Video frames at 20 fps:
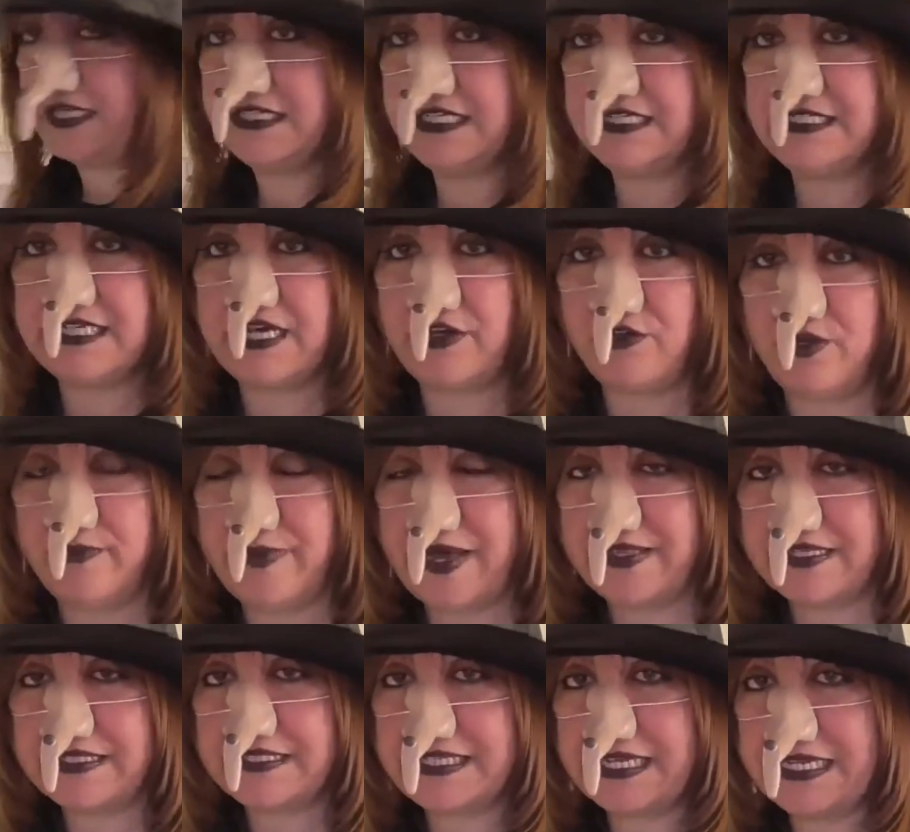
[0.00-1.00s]
did tell you about
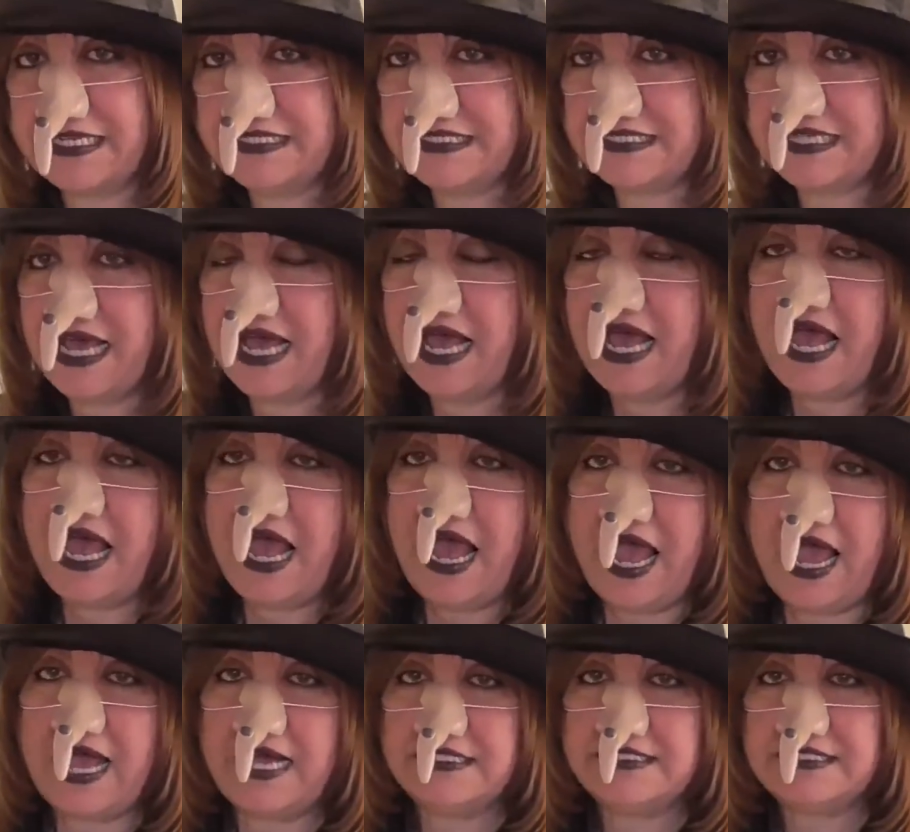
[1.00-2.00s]
the seeds.
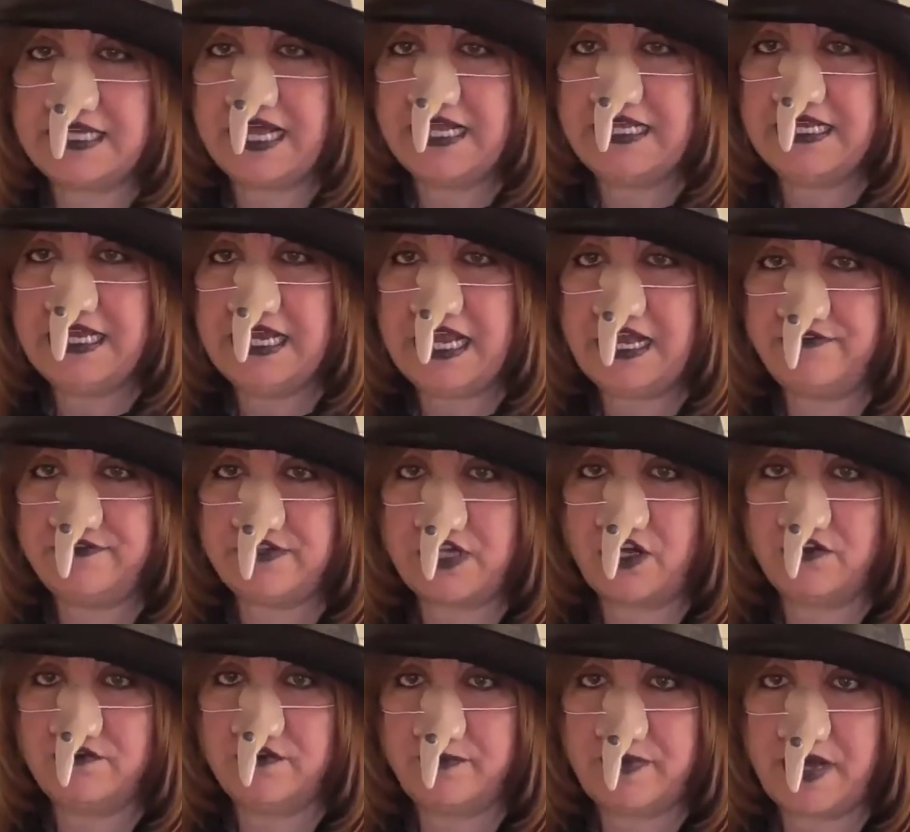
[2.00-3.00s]
And any
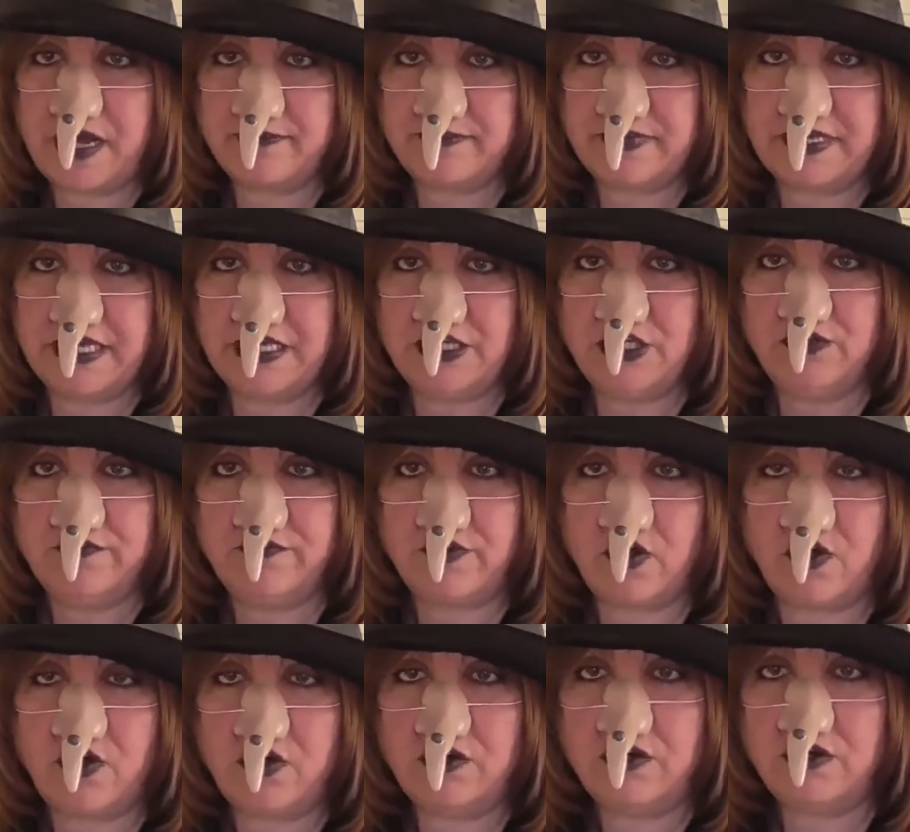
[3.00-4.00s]
leftover pumpkin you've
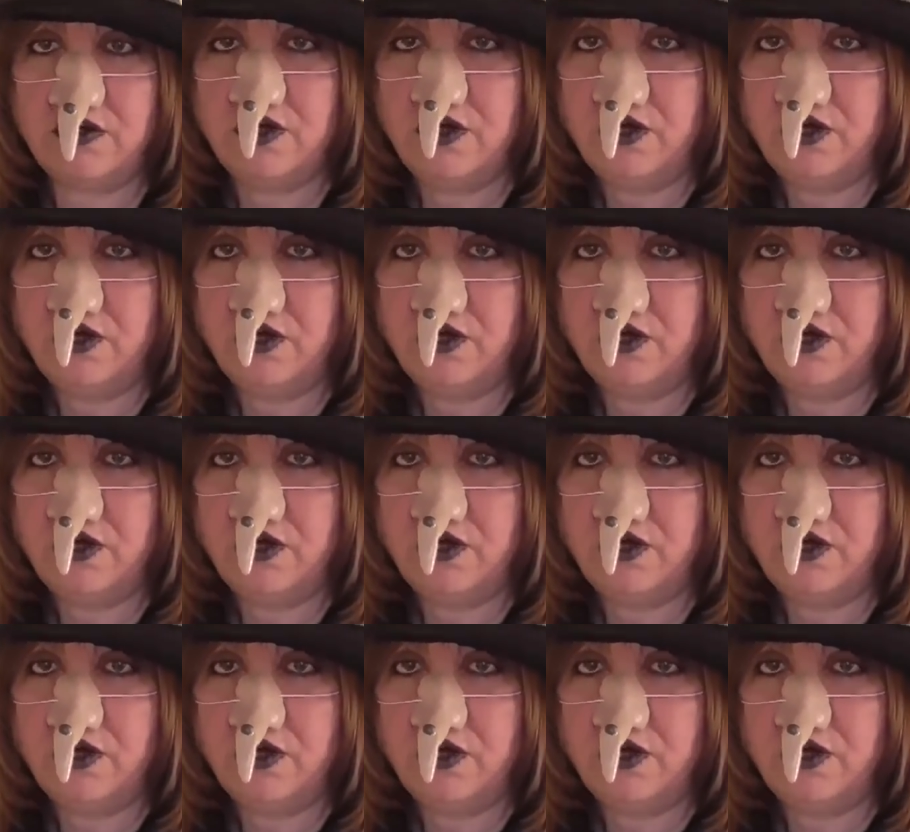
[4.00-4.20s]
got,